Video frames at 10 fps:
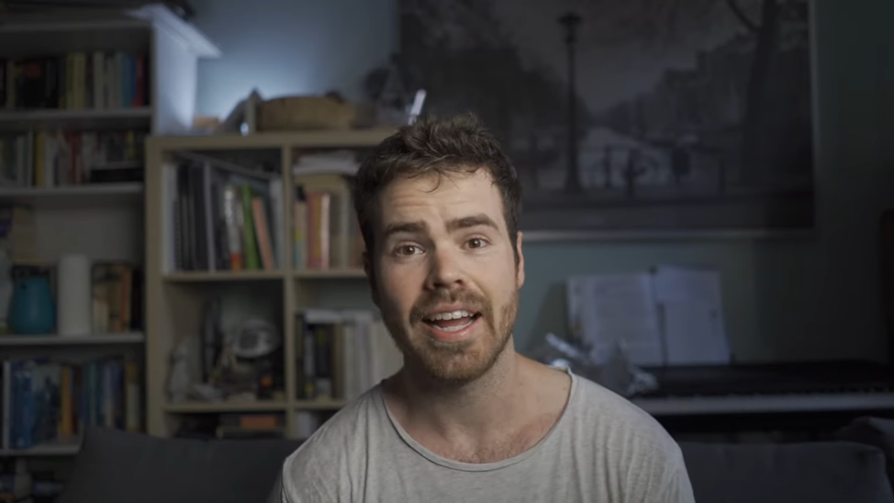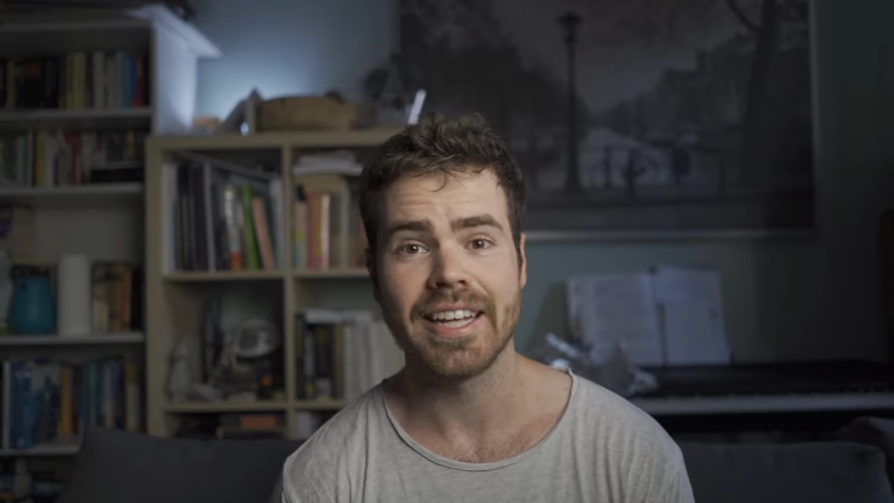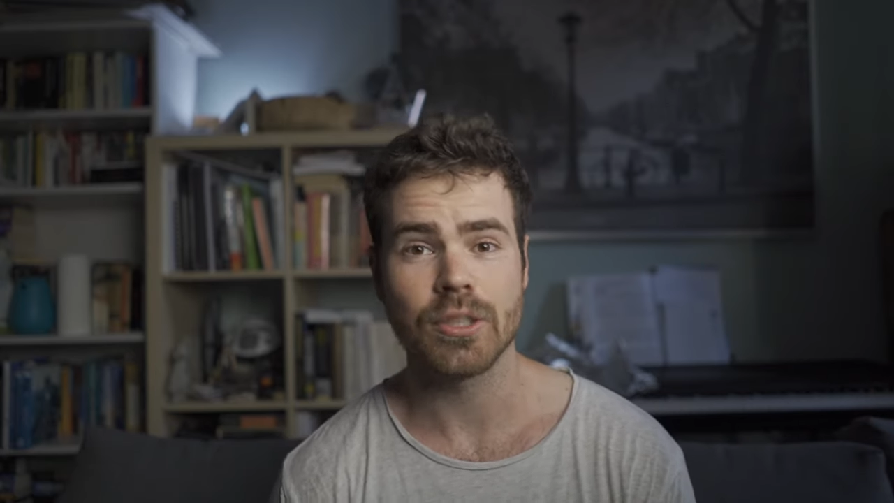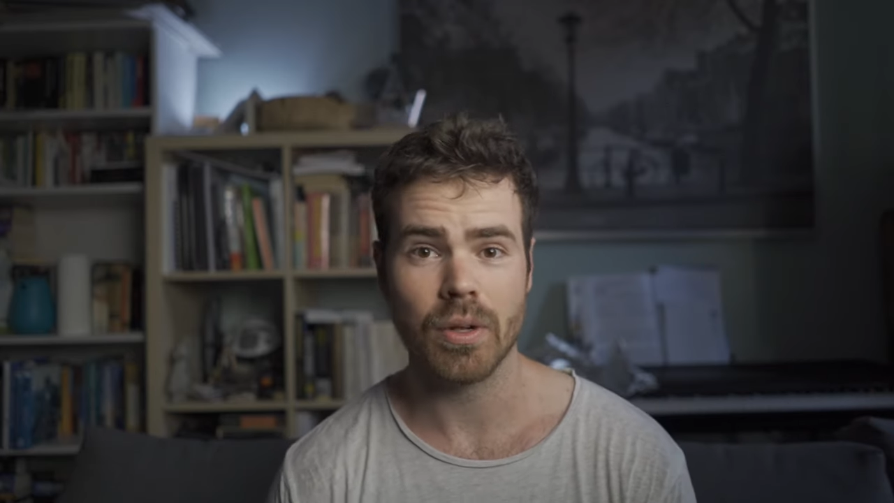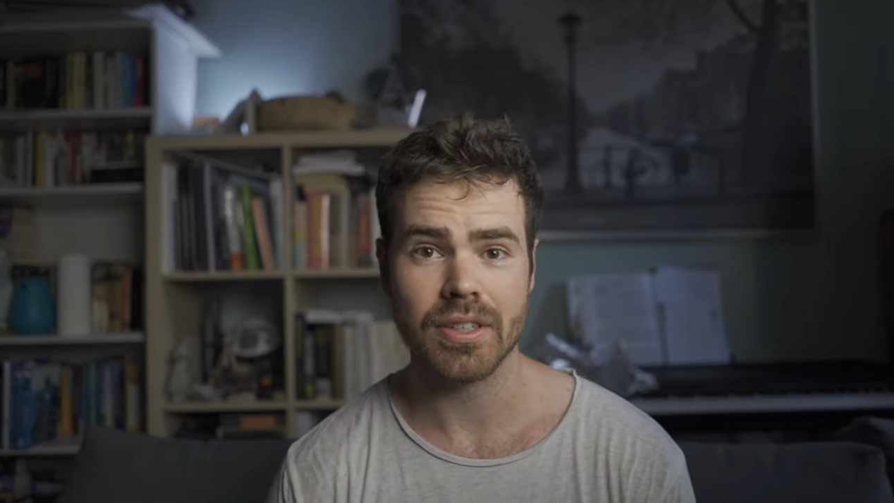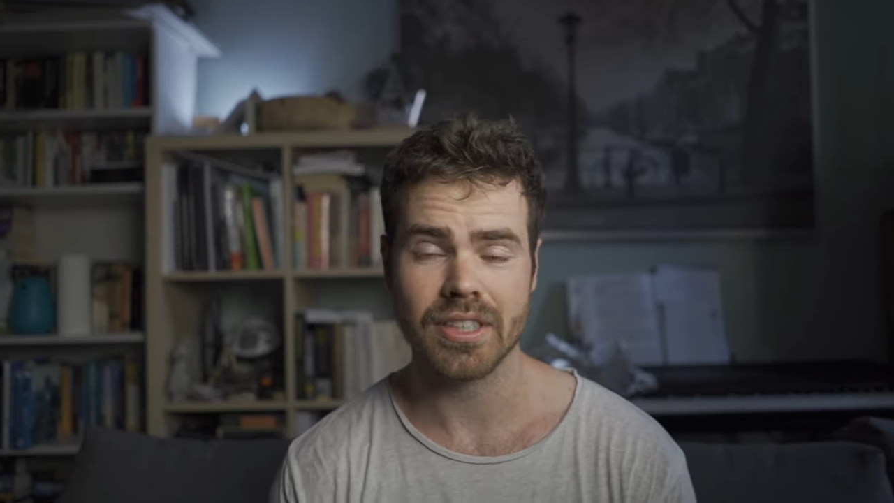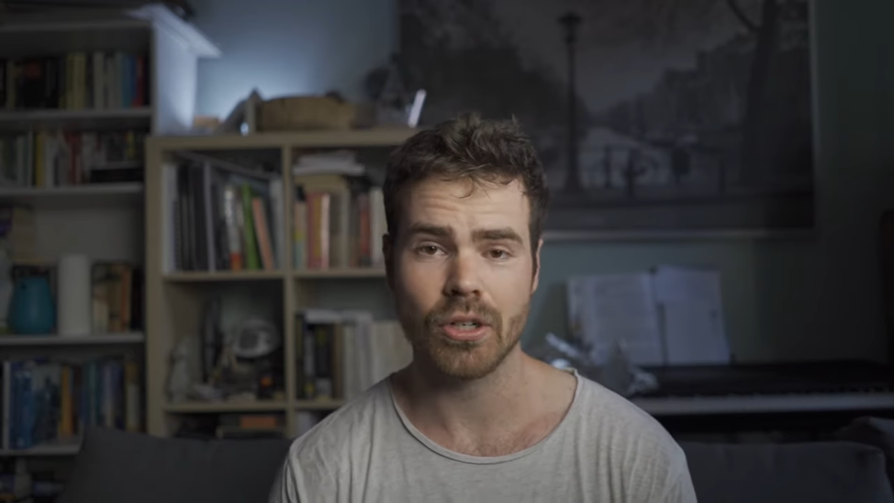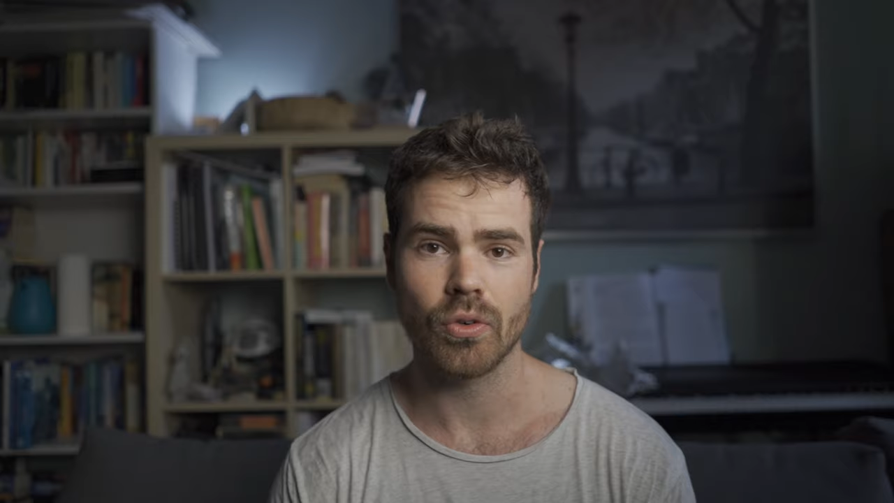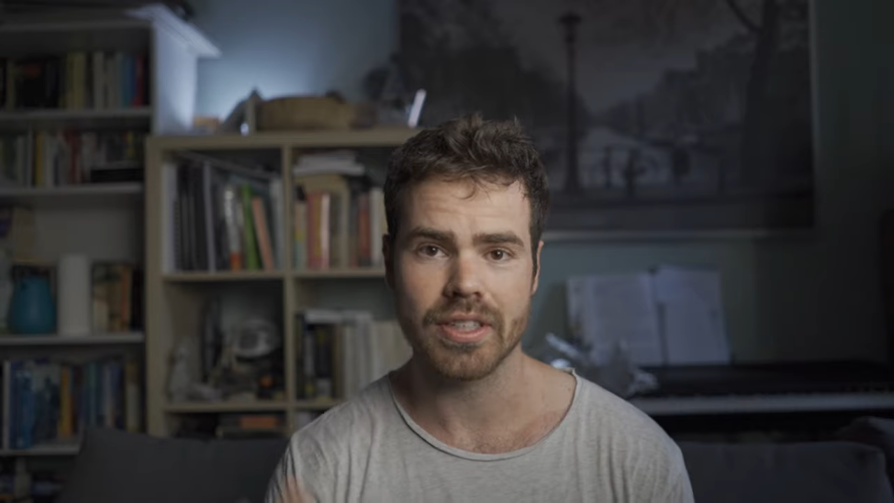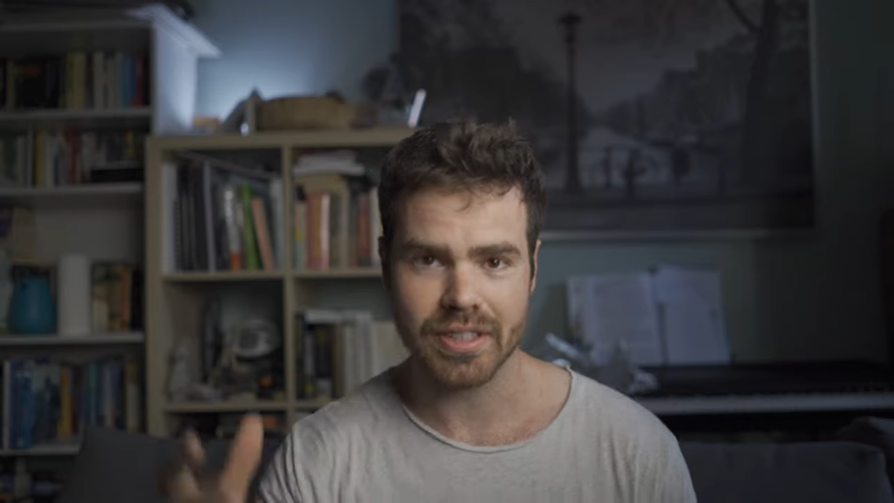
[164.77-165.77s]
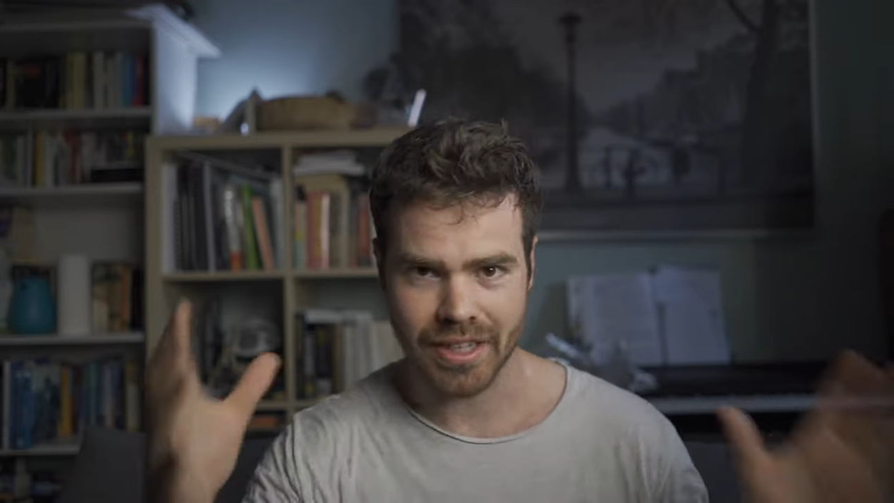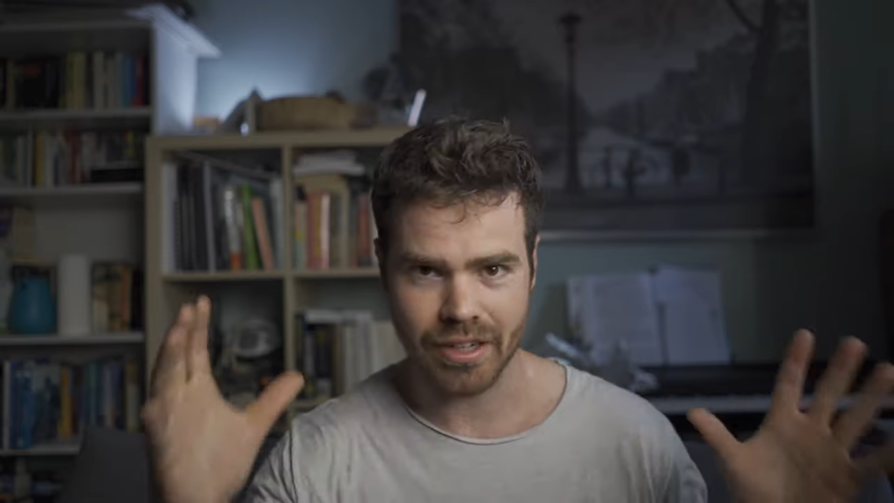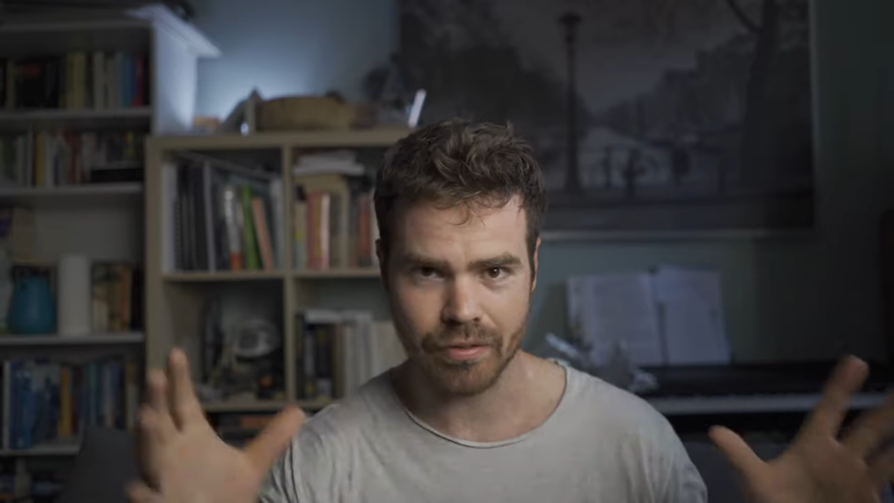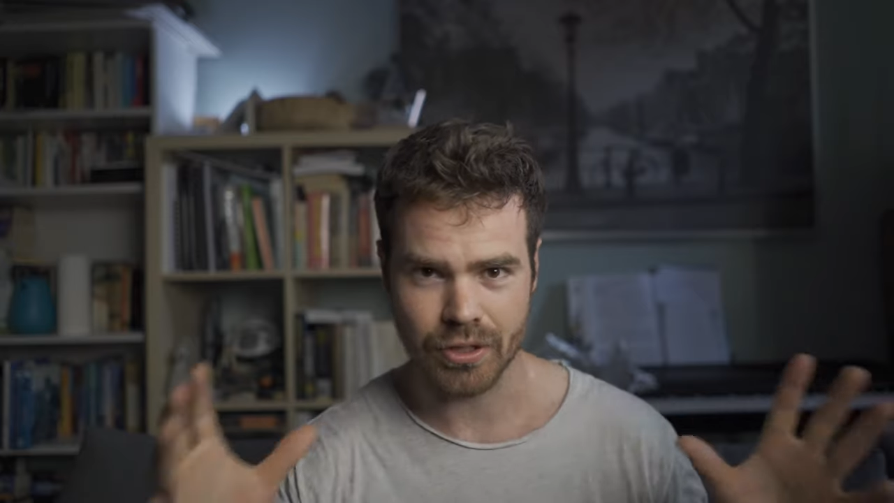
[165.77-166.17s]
as well as the grid to kind of